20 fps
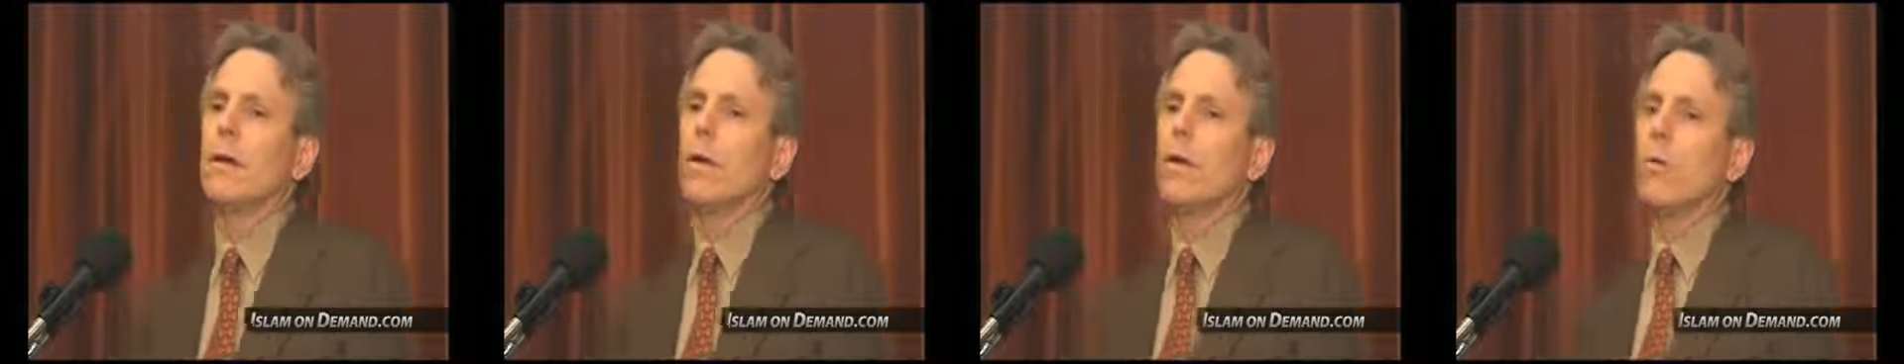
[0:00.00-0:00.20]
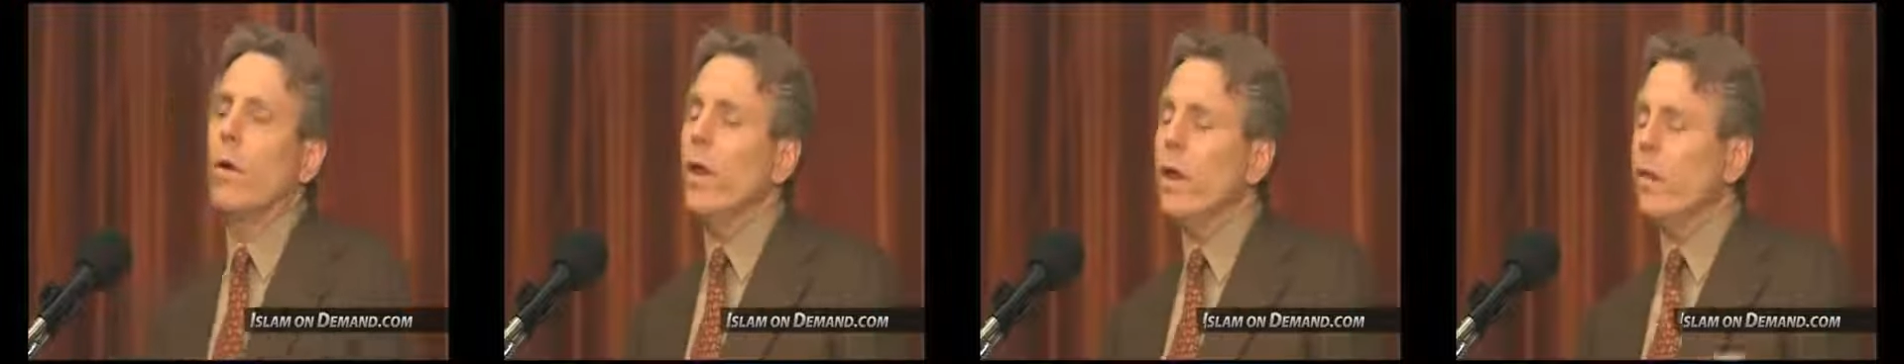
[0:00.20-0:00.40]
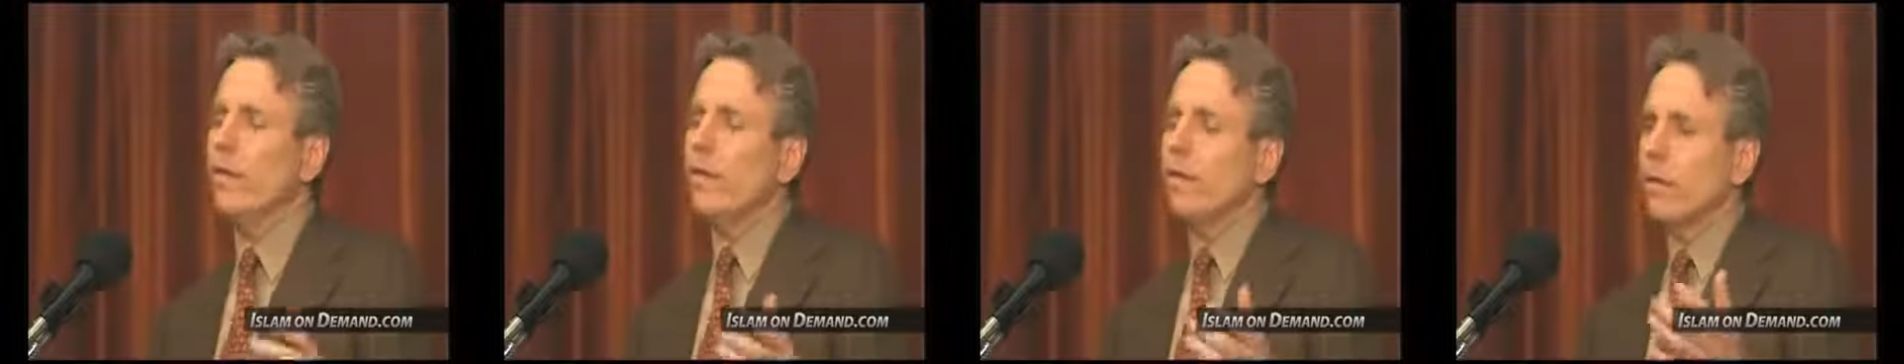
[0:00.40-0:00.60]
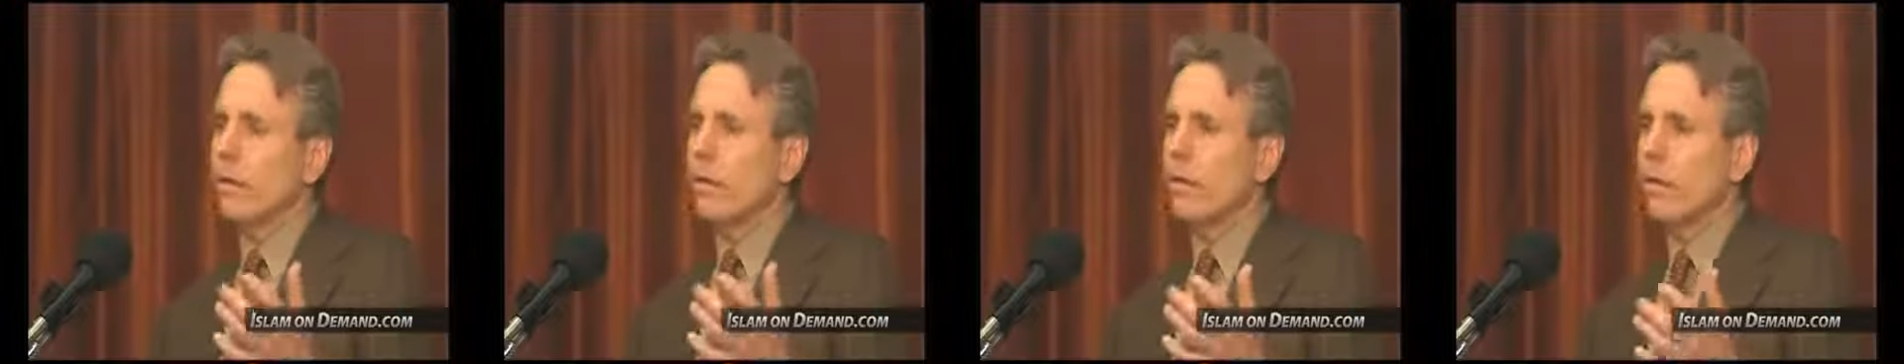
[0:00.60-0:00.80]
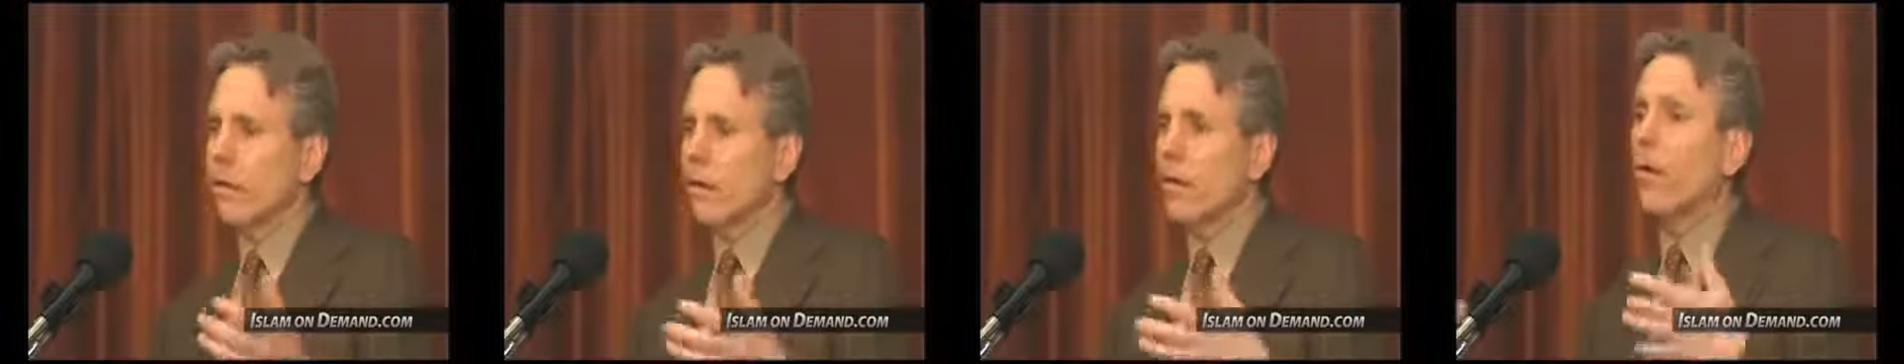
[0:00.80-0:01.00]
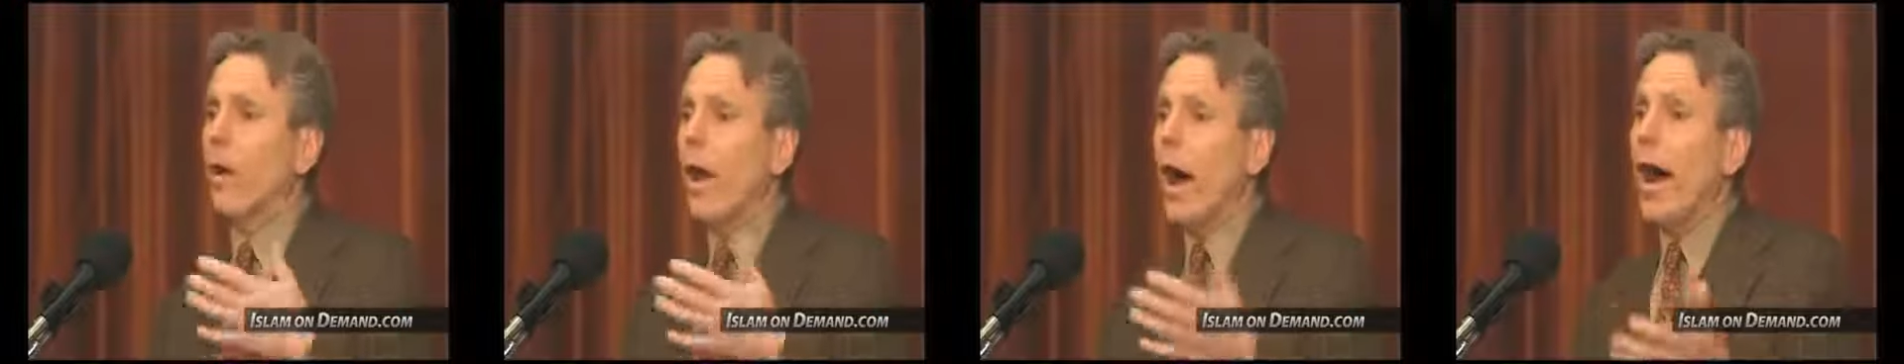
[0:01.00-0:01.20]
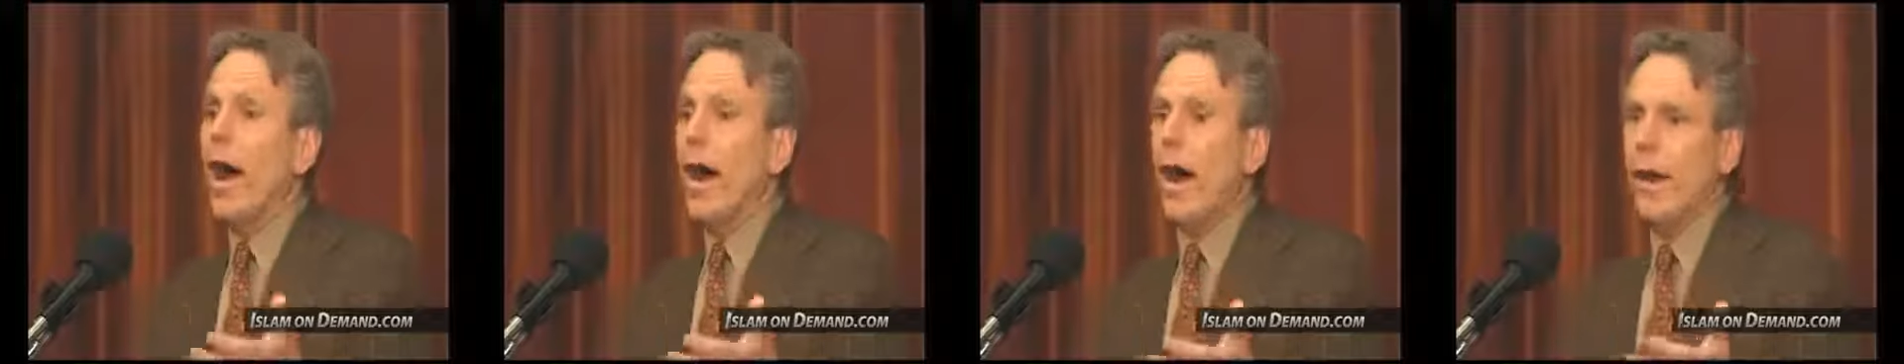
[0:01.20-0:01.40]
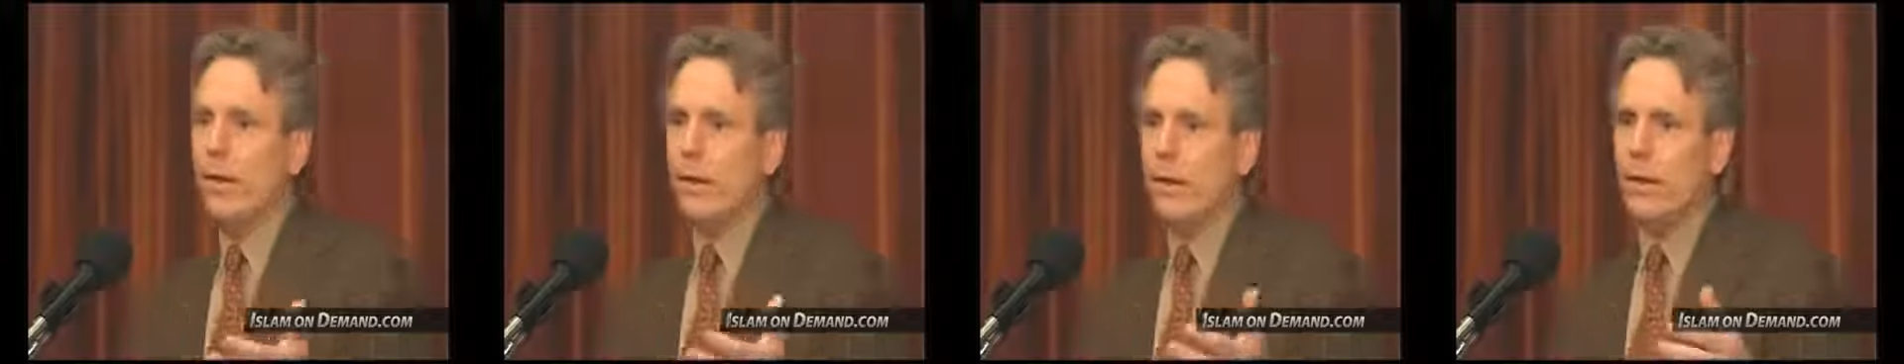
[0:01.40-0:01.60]
With the
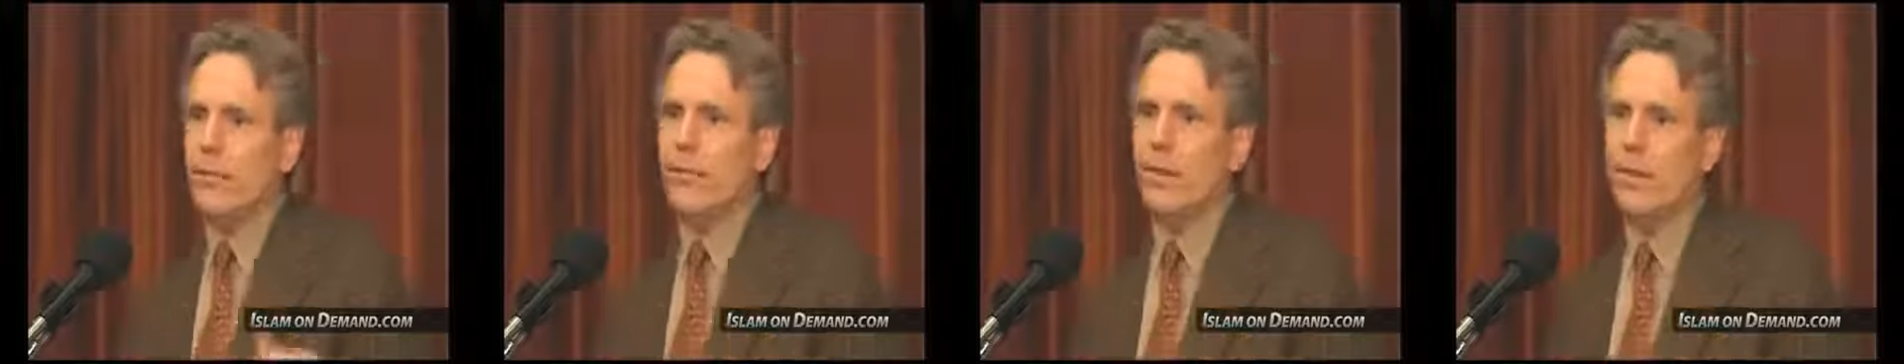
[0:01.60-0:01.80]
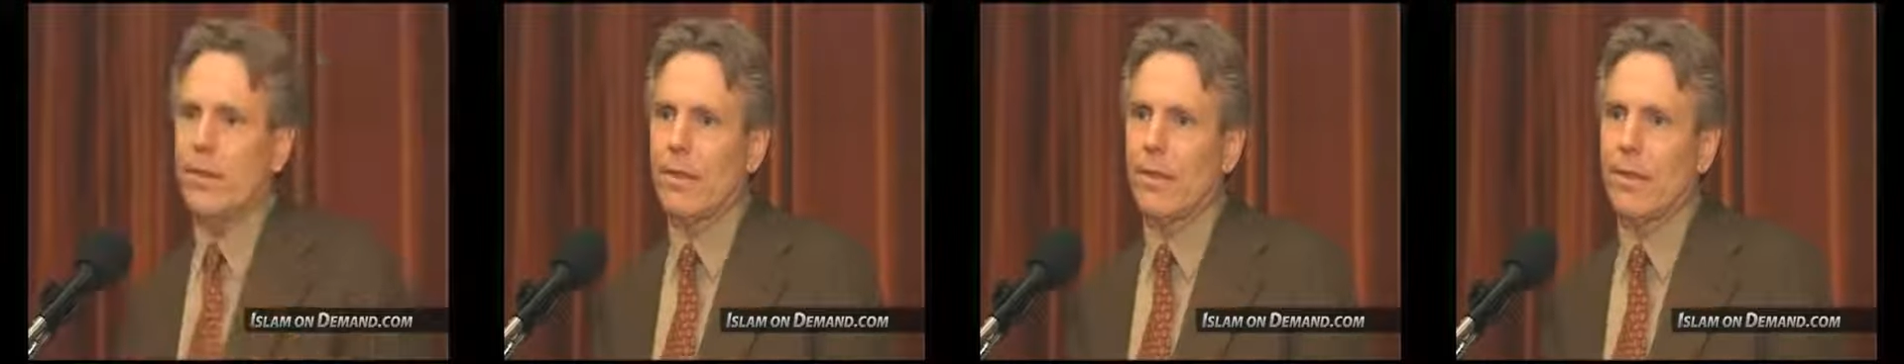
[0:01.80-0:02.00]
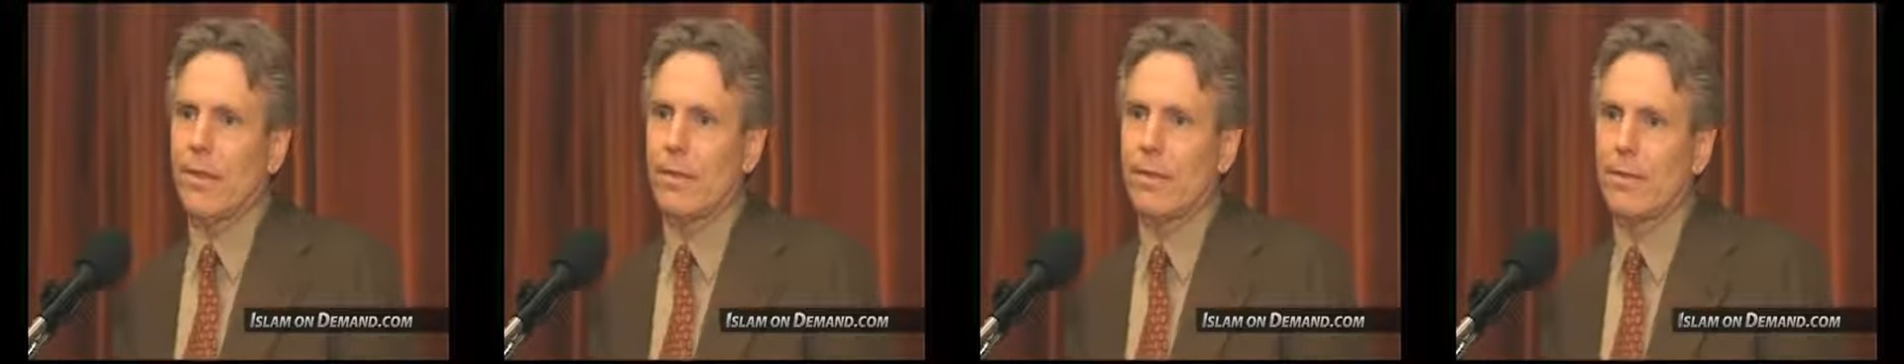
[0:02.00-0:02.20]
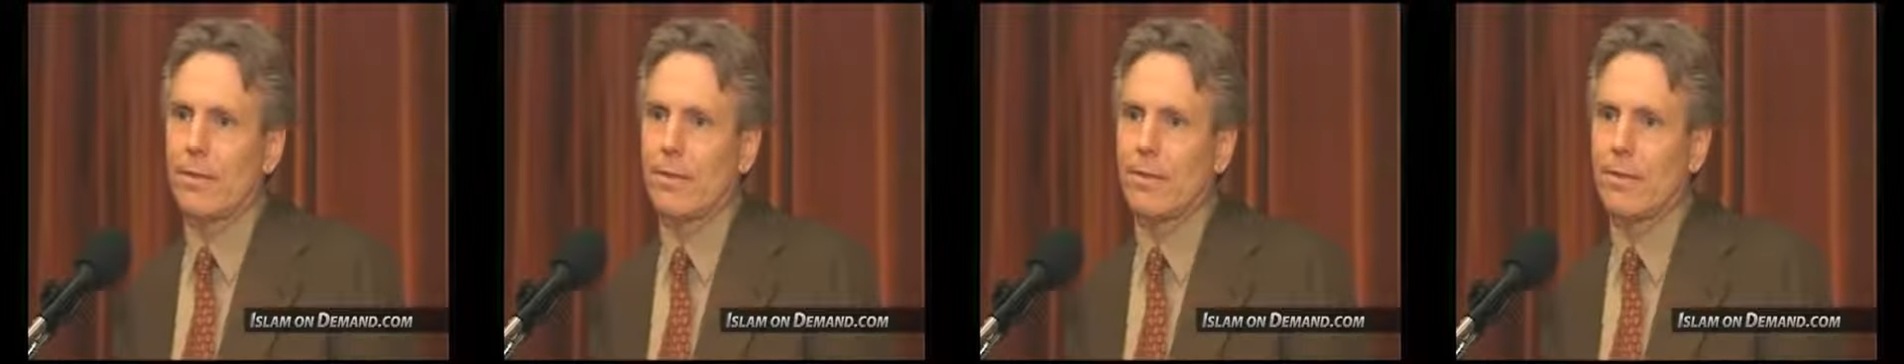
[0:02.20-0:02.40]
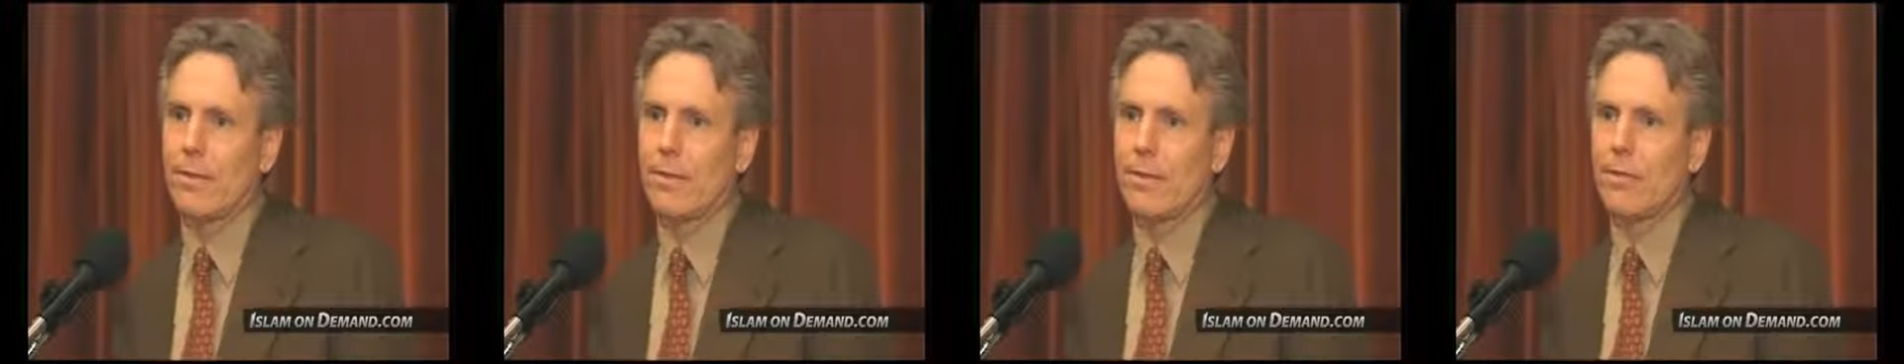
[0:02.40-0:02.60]
Quran, it even says.